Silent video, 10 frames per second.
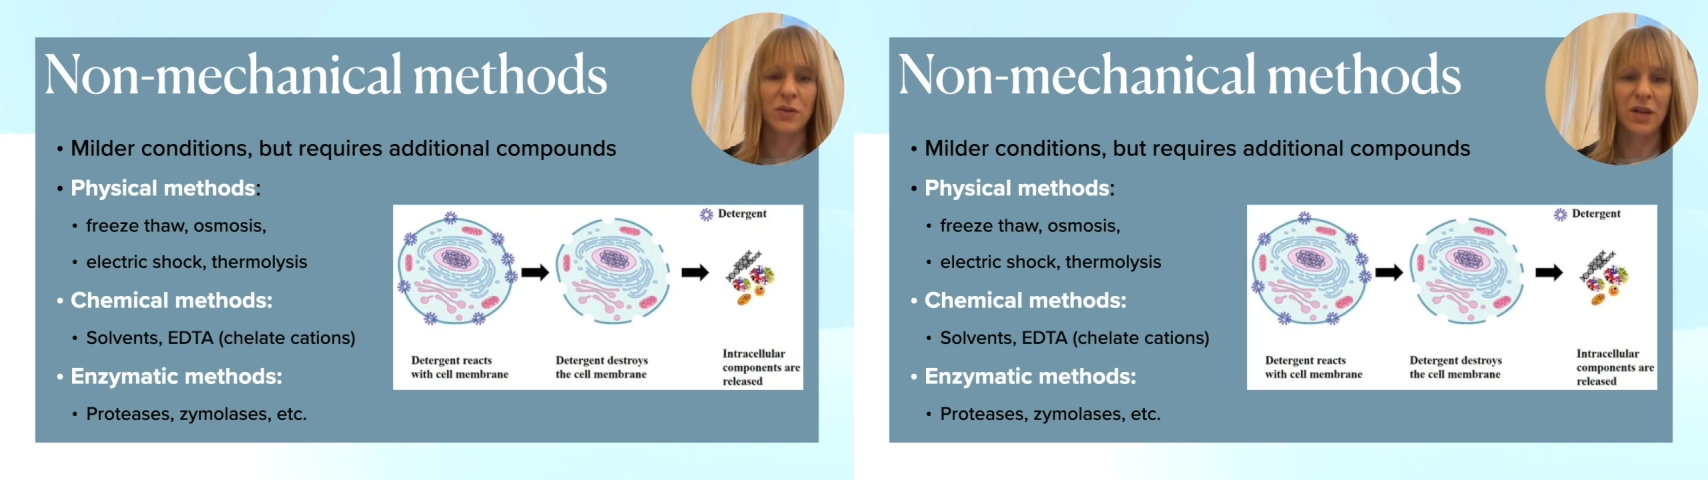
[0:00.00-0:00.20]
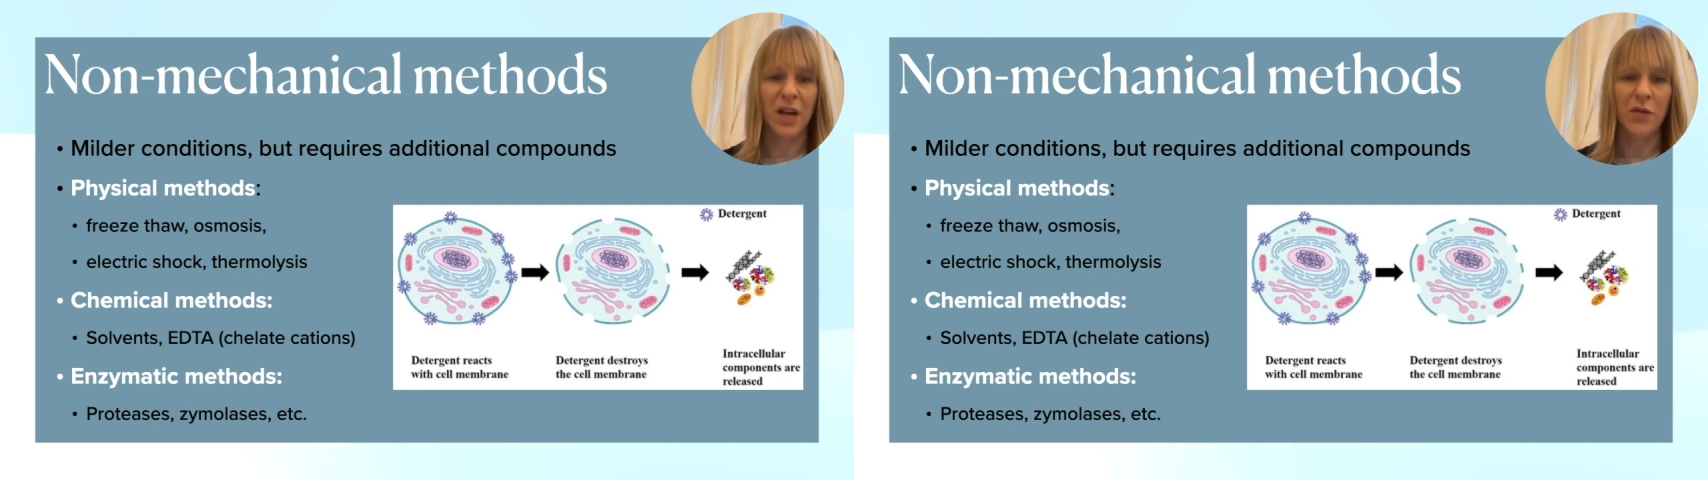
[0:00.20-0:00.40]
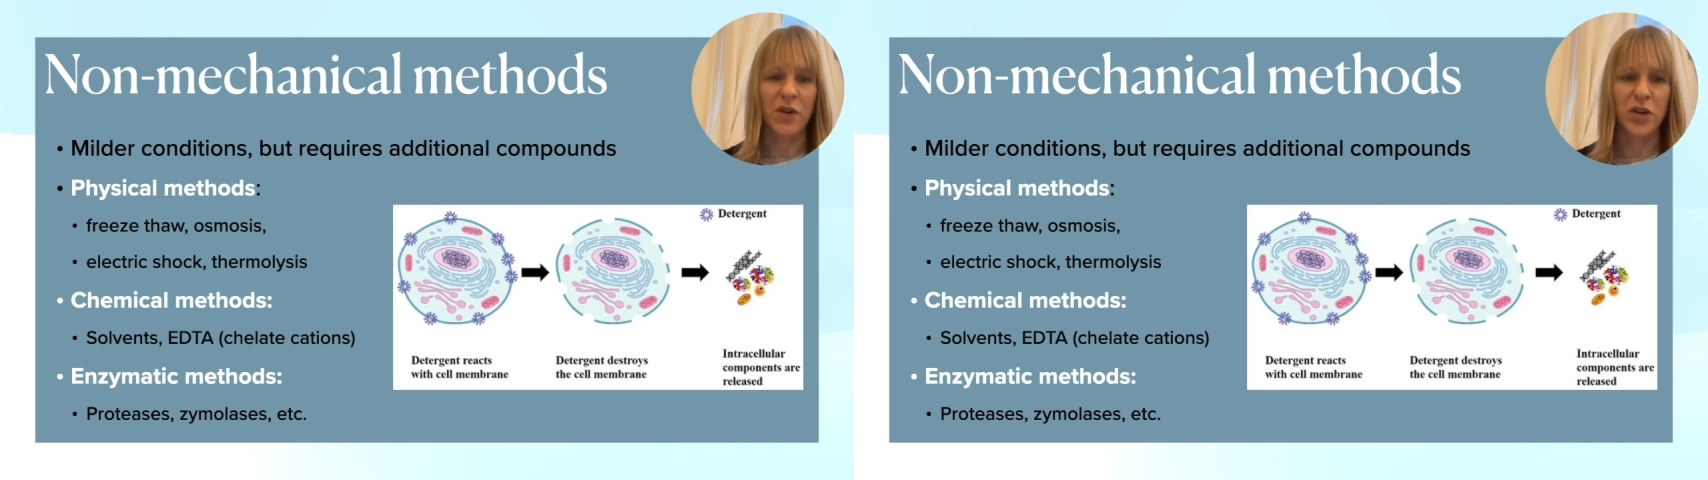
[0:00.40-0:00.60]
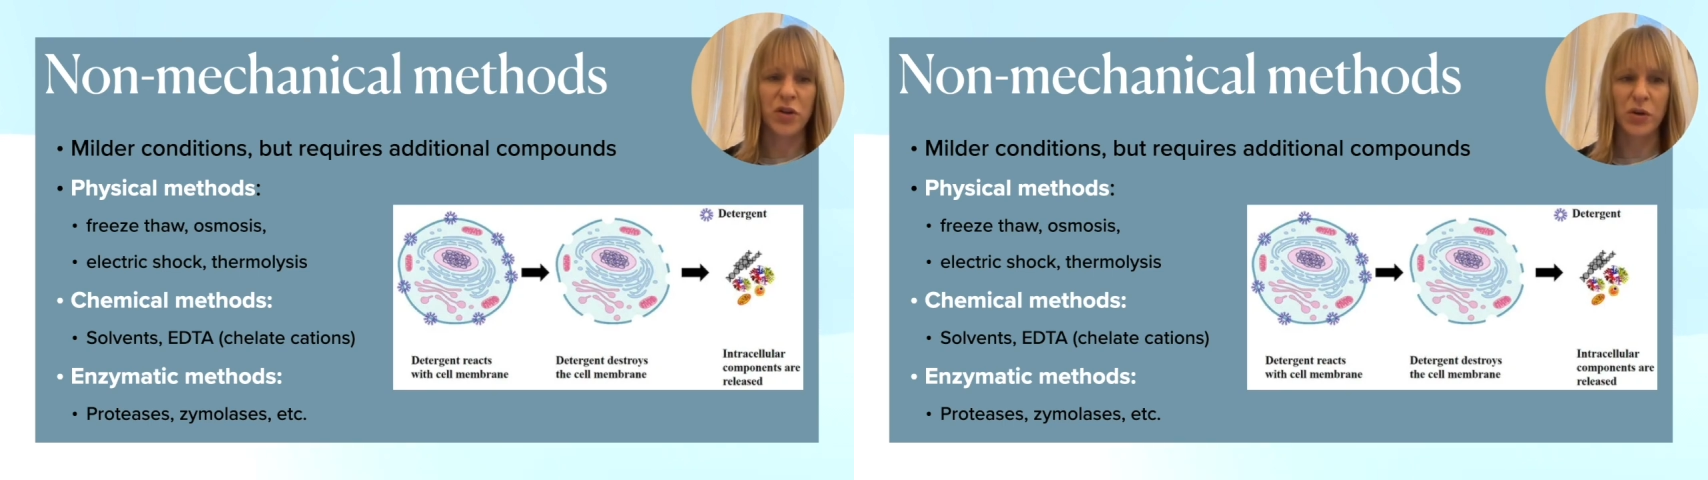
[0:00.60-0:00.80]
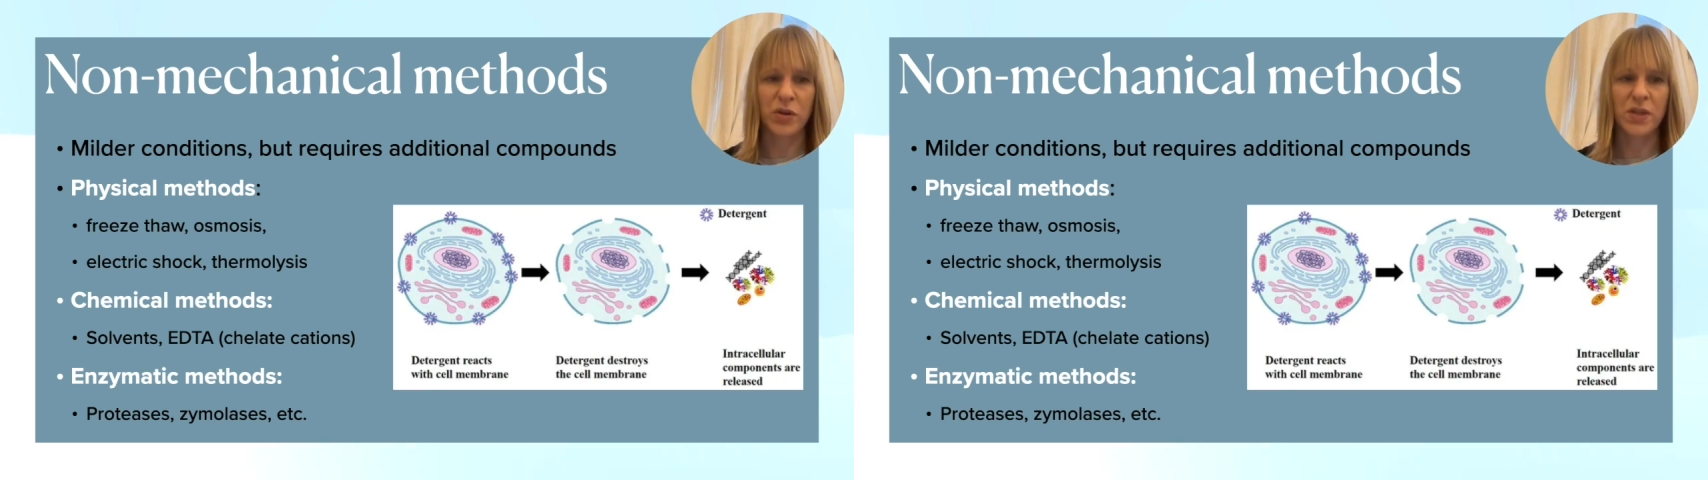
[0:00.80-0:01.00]
electric
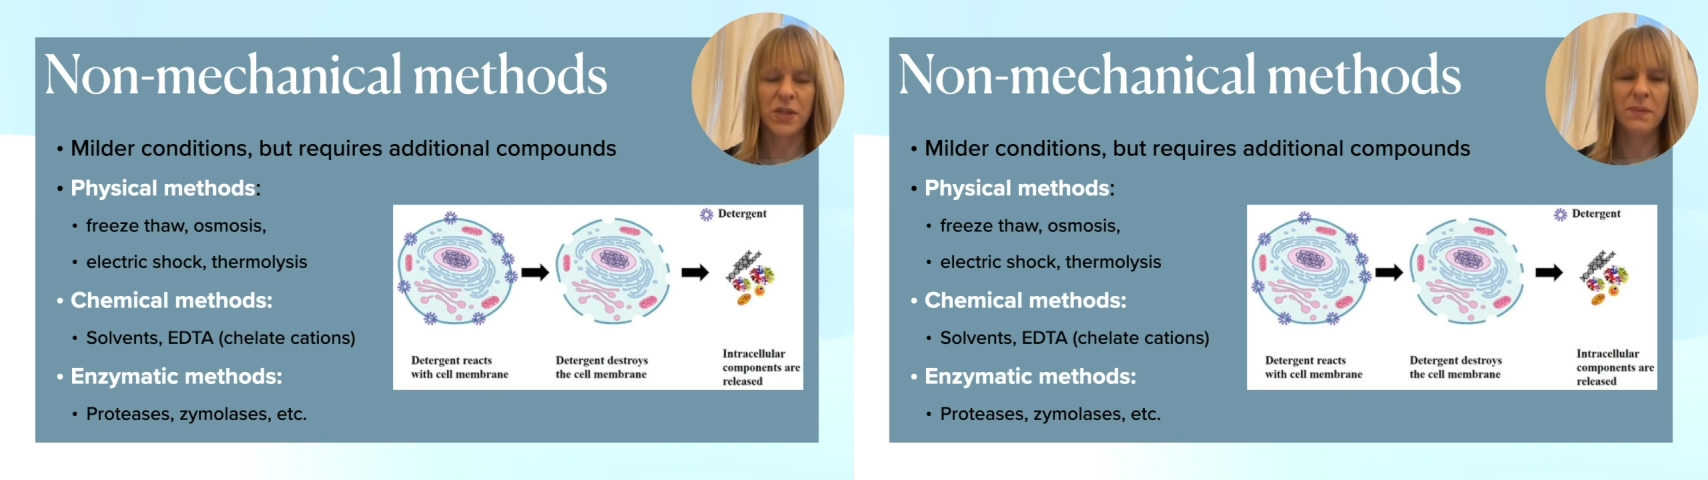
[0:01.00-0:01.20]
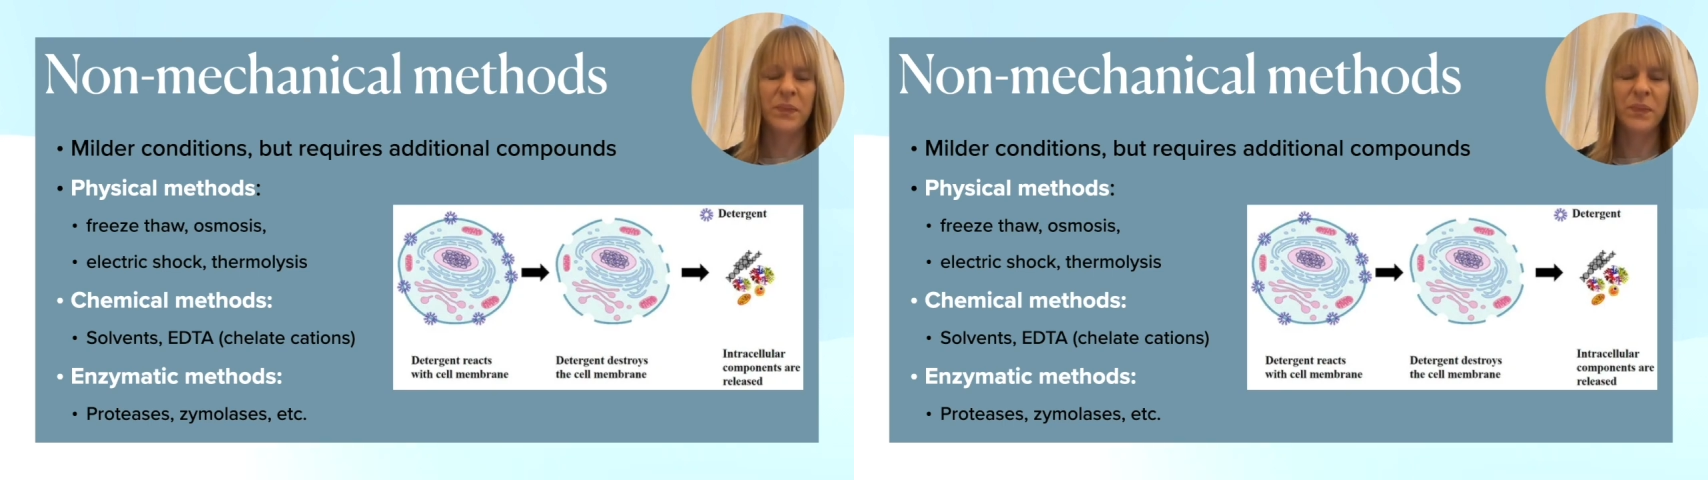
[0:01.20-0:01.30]
shocks.